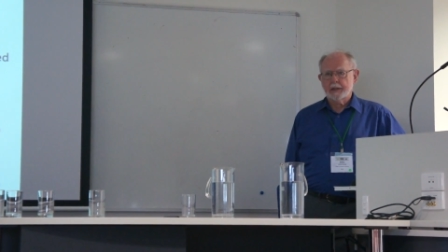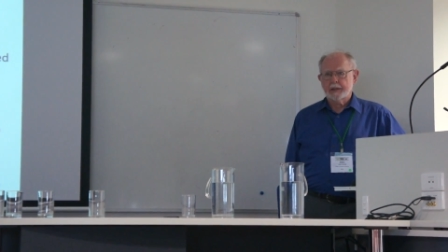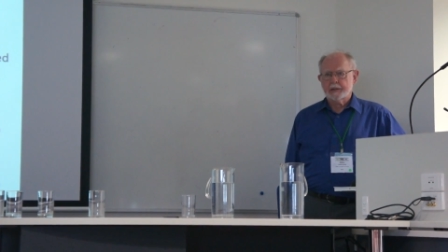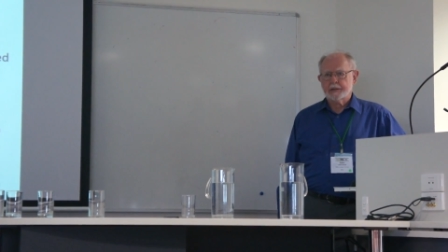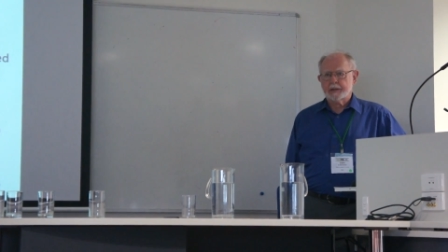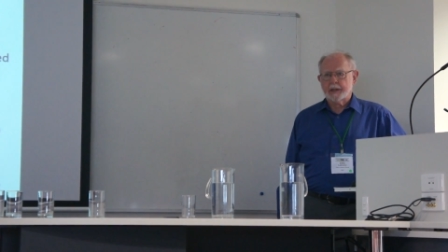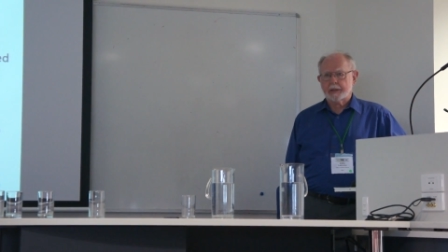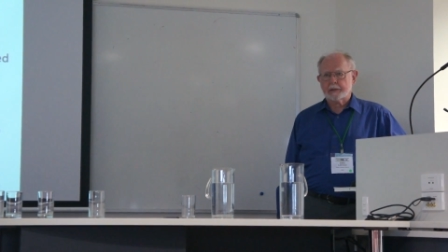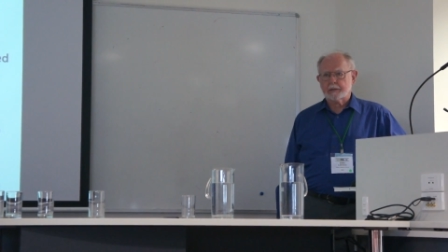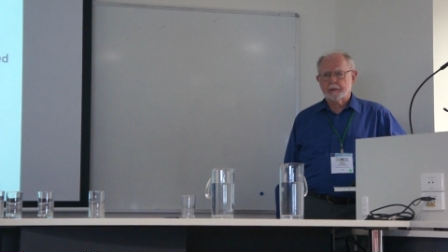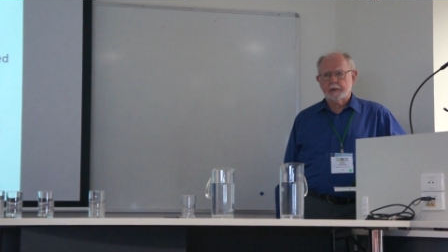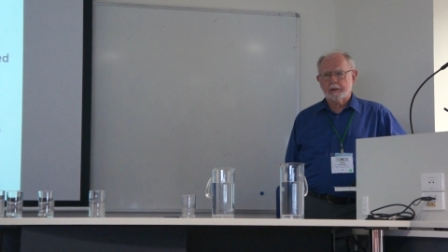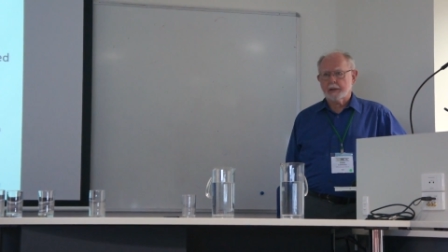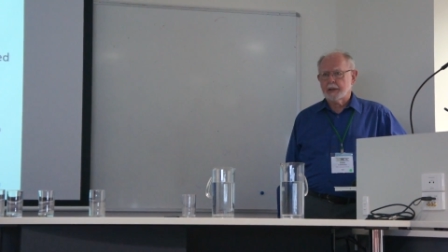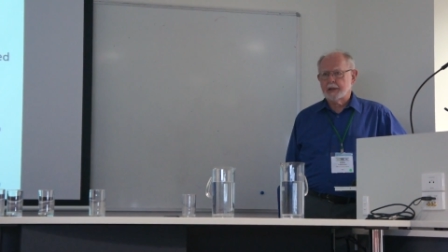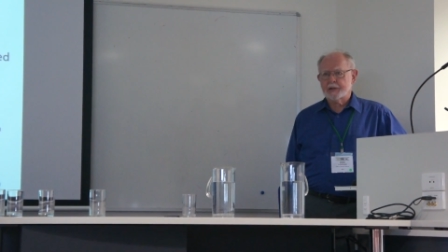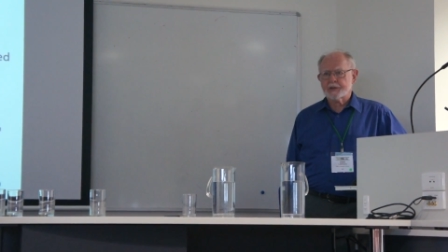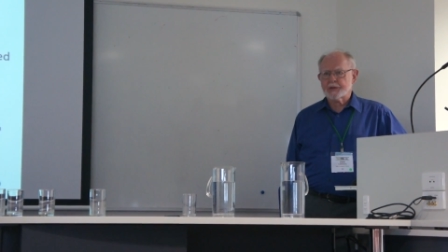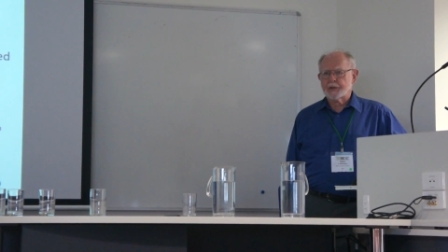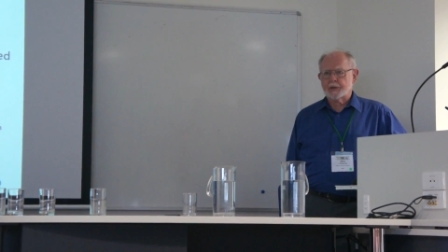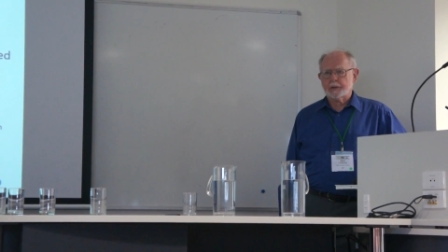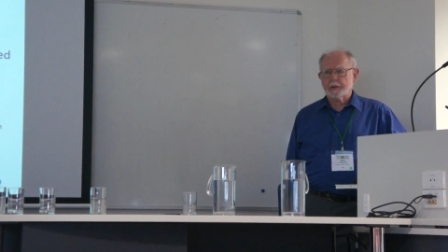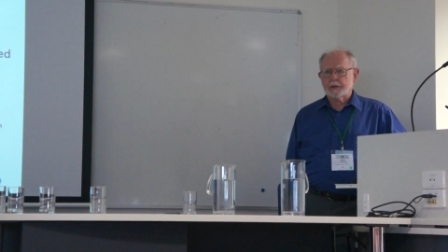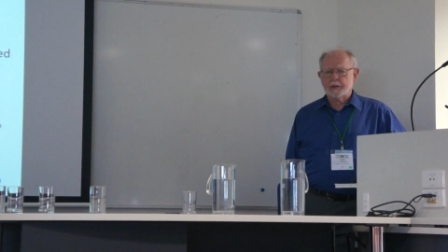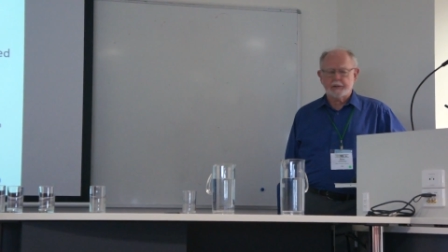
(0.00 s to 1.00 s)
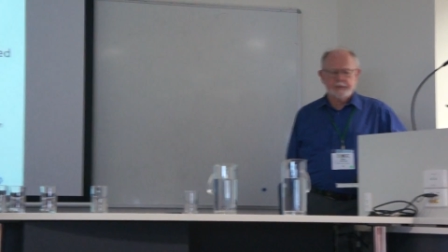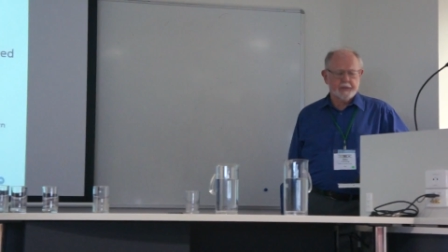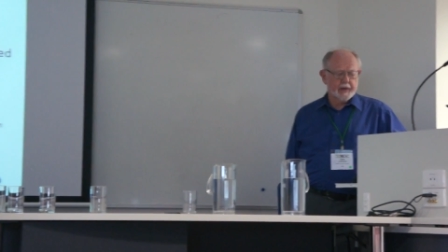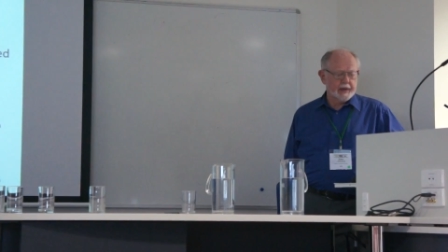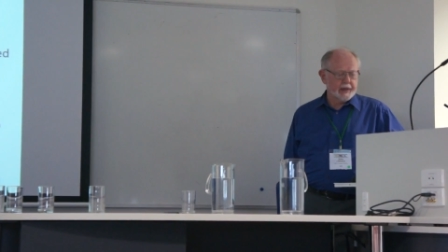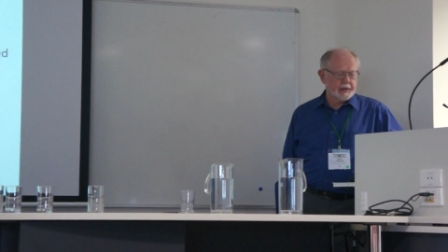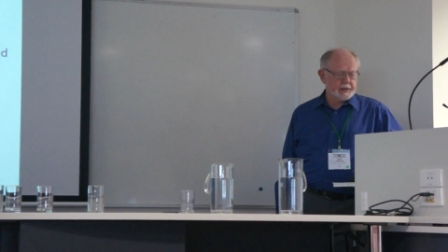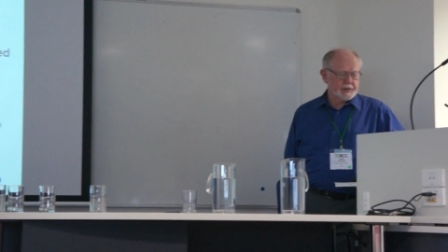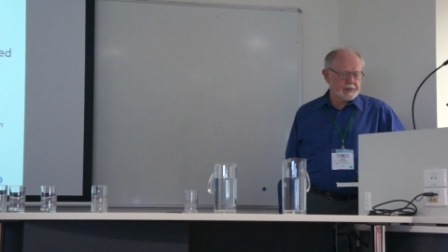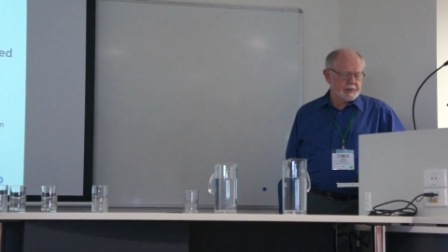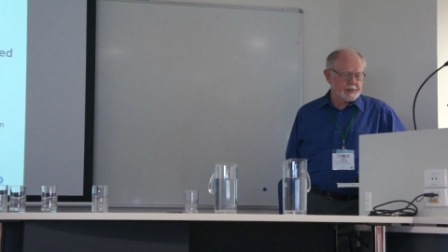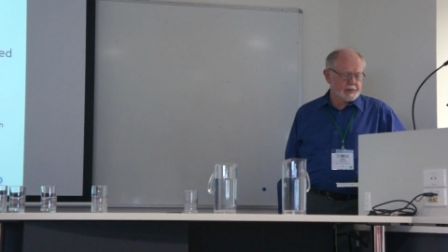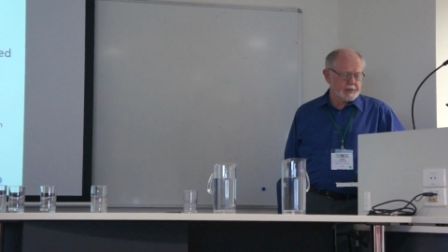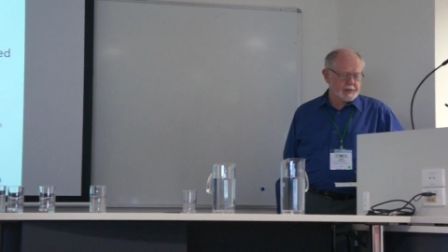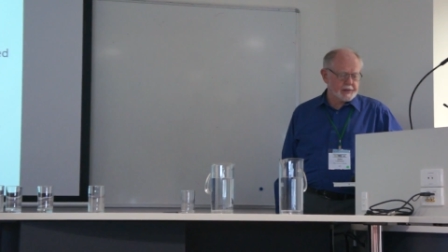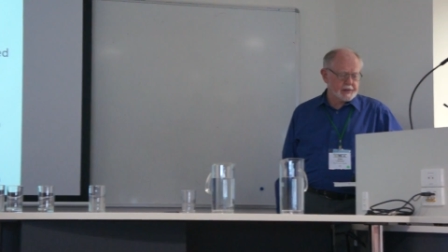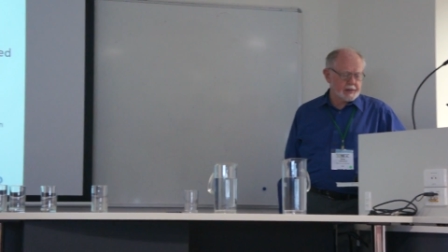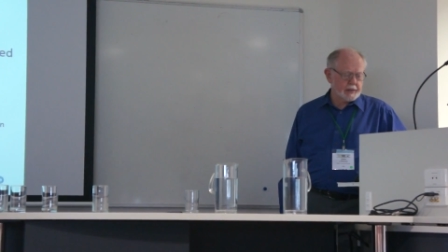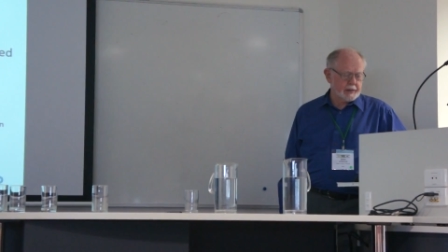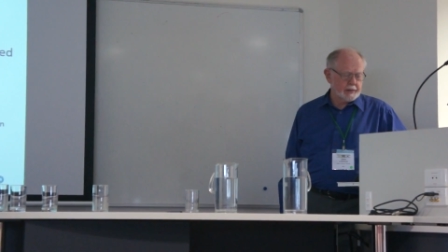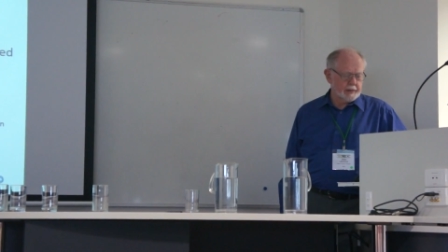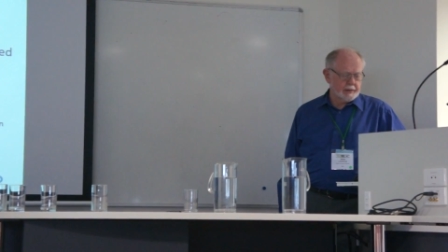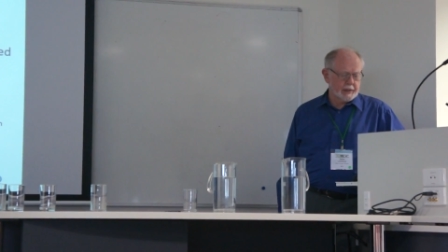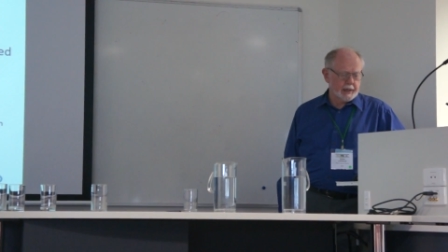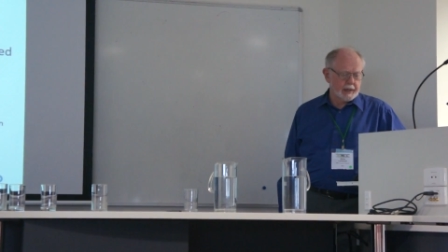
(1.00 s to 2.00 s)
technological advances
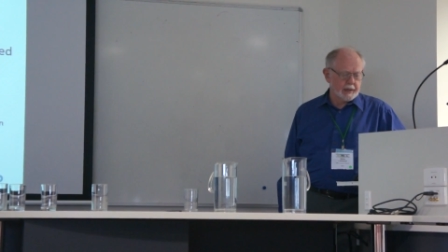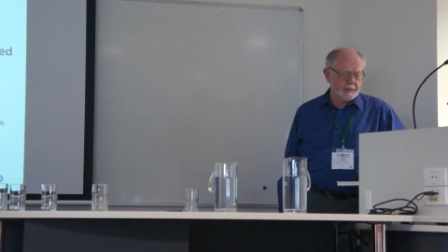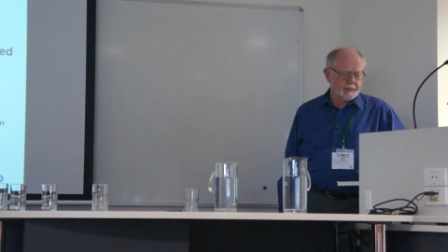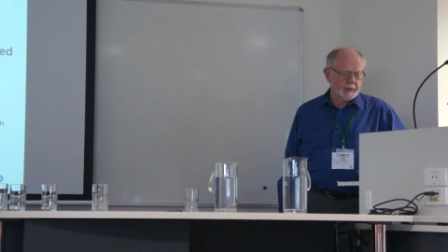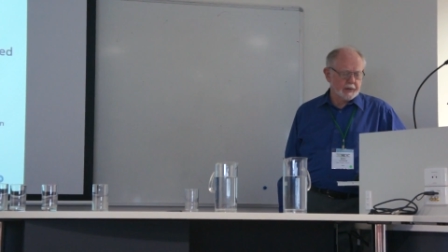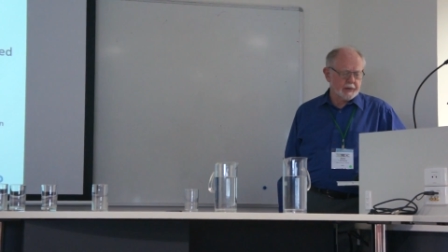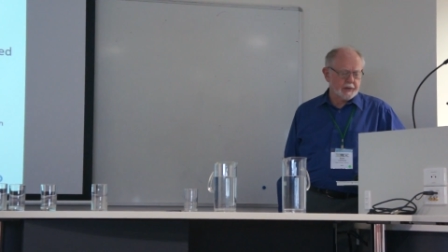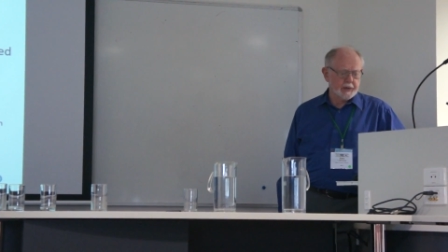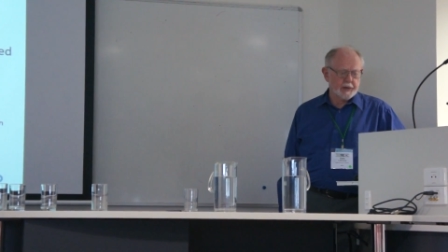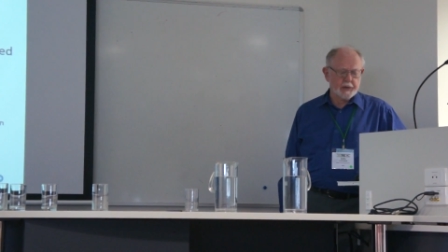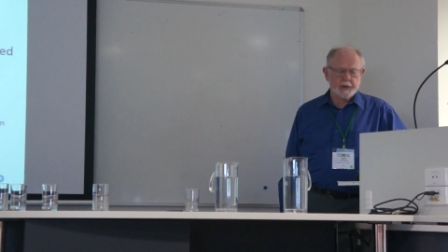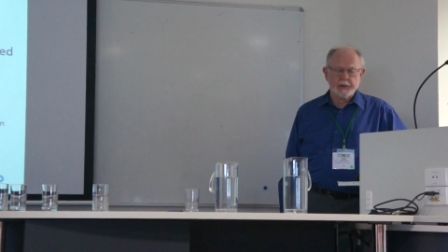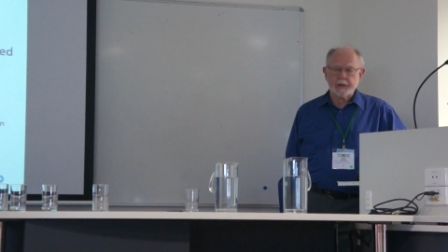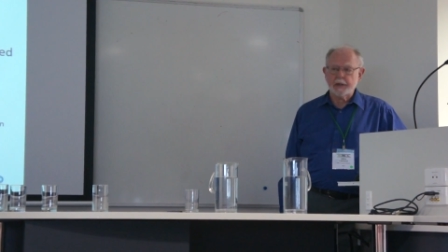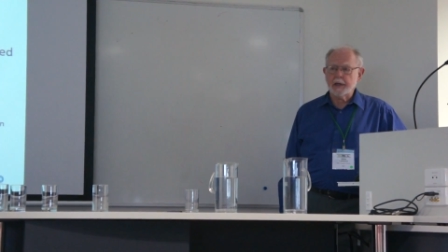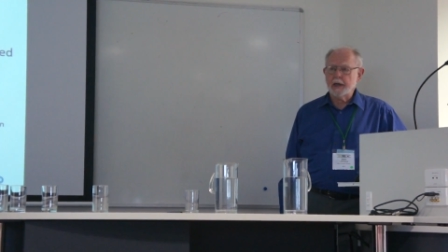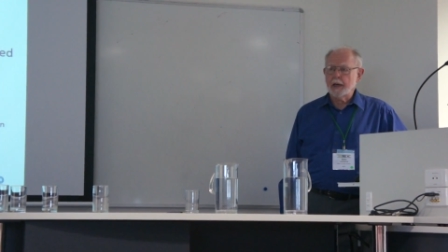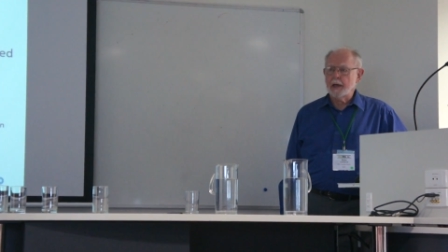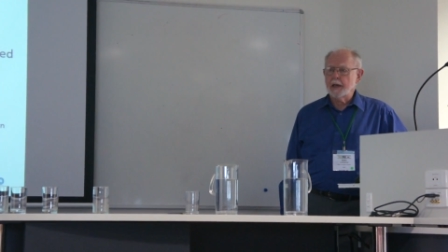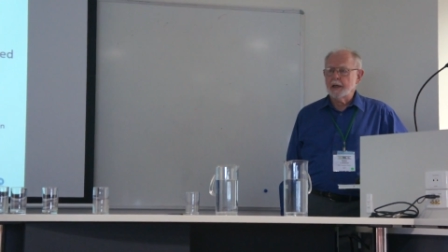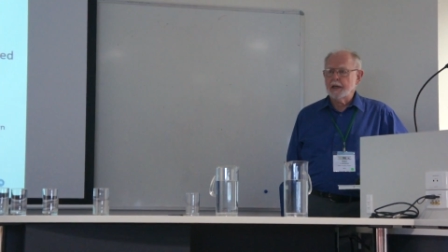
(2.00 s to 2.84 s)
that have occurred